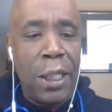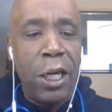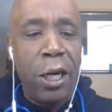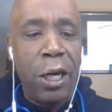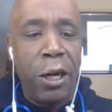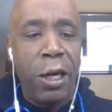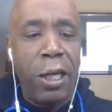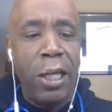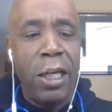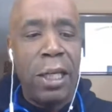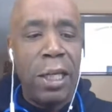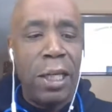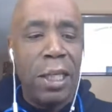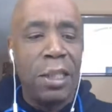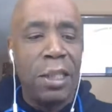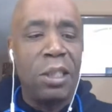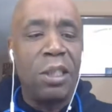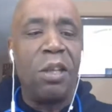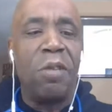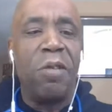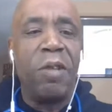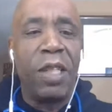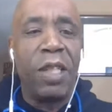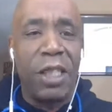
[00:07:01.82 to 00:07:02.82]
carry a
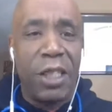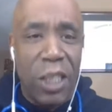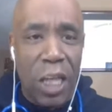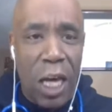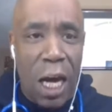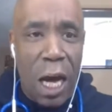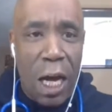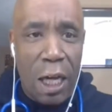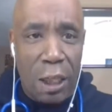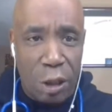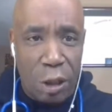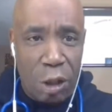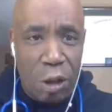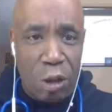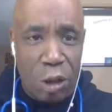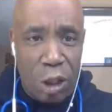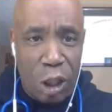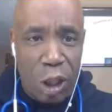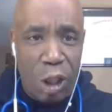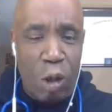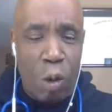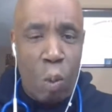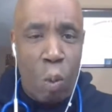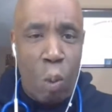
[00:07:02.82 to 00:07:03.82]
list of your doctors
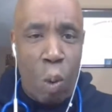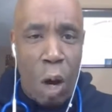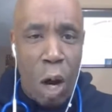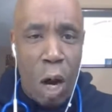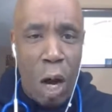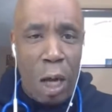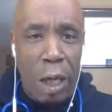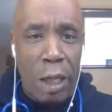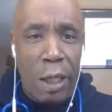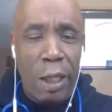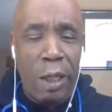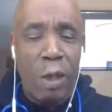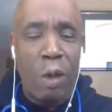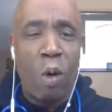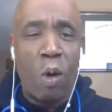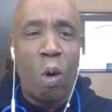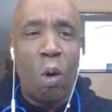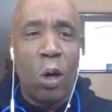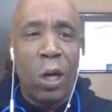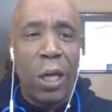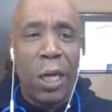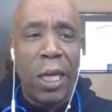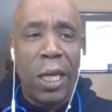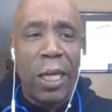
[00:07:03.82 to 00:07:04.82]
in your wallet
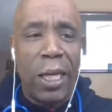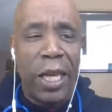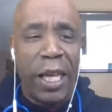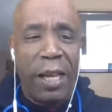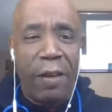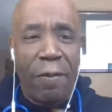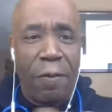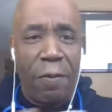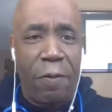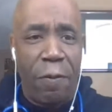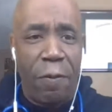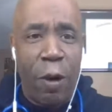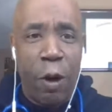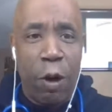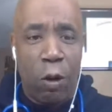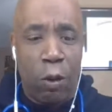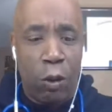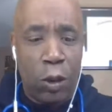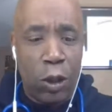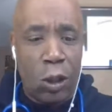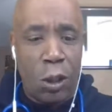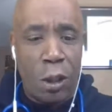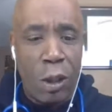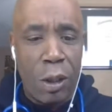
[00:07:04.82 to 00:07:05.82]
or in a
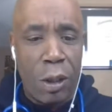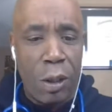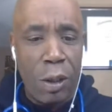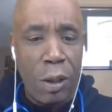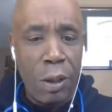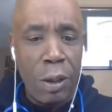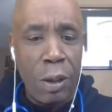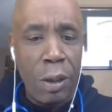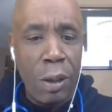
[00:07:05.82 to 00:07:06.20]
folder.